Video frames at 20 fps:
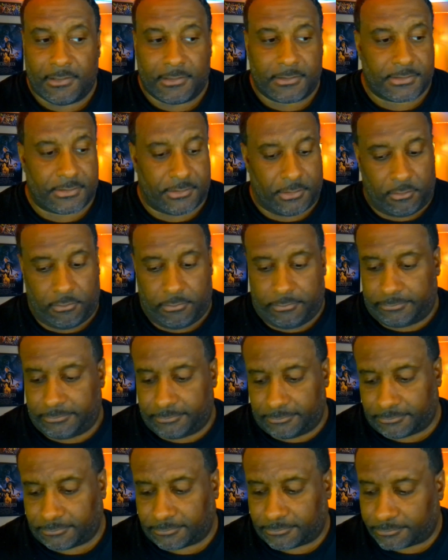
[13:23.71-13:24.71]
So
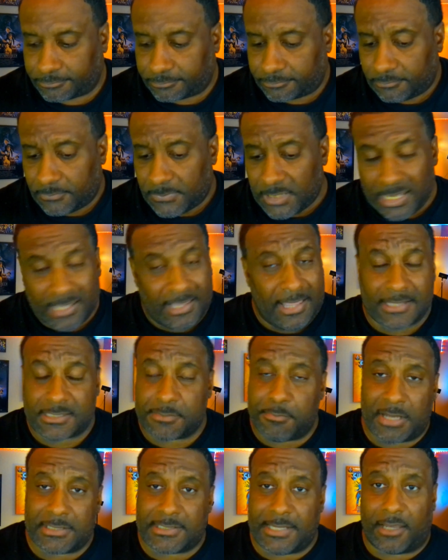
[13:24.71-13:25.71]

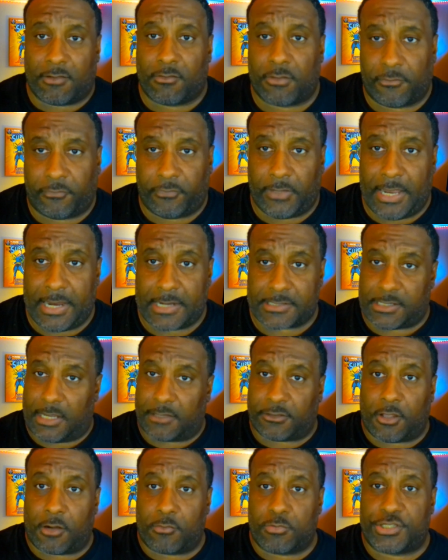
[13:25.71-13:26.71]
that's my take on The Flash.
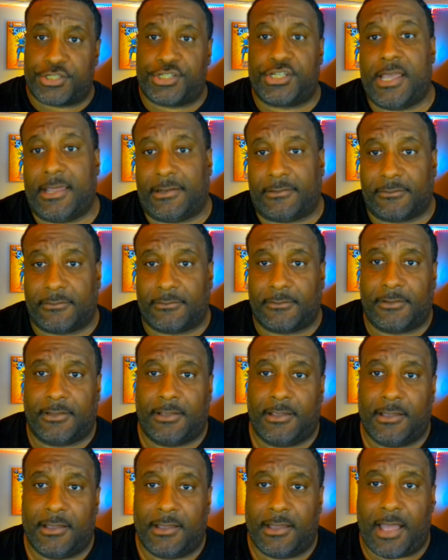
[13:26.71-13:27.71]
I thought it was shit.
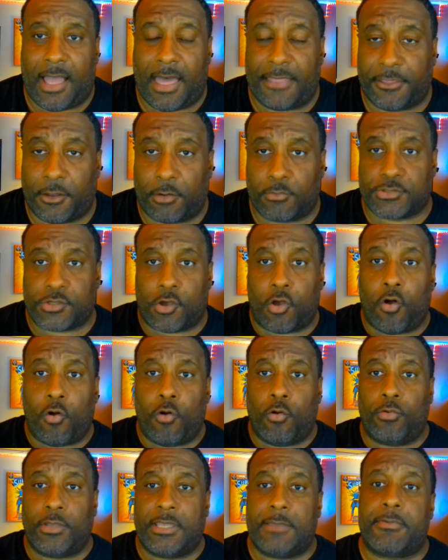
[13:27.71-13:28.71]
I thought it was a
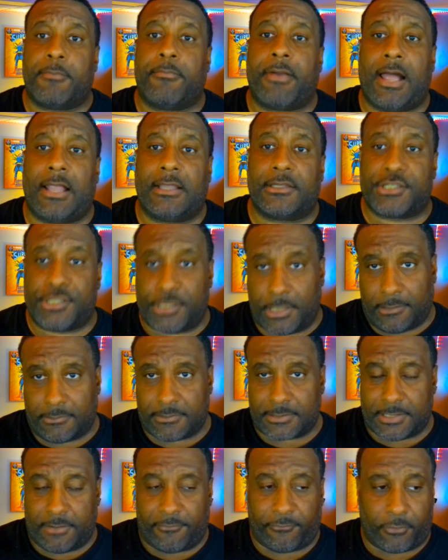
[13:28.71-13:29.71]
whole heaping pile of shit,
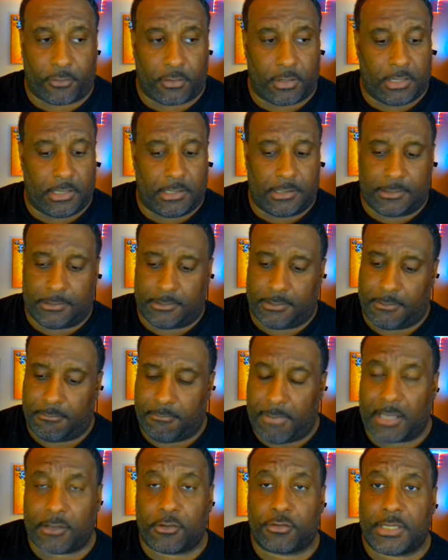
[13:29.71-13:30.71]
except for
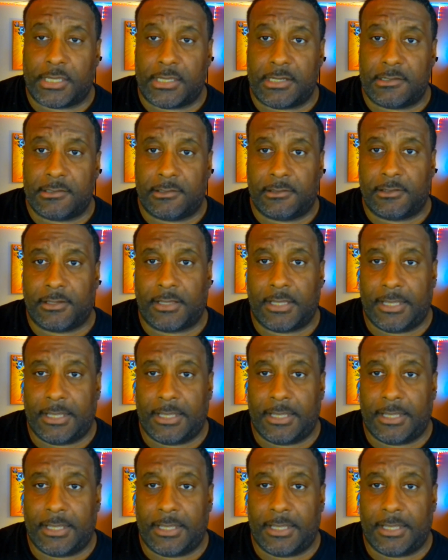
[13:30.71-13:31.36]
Michael Keaton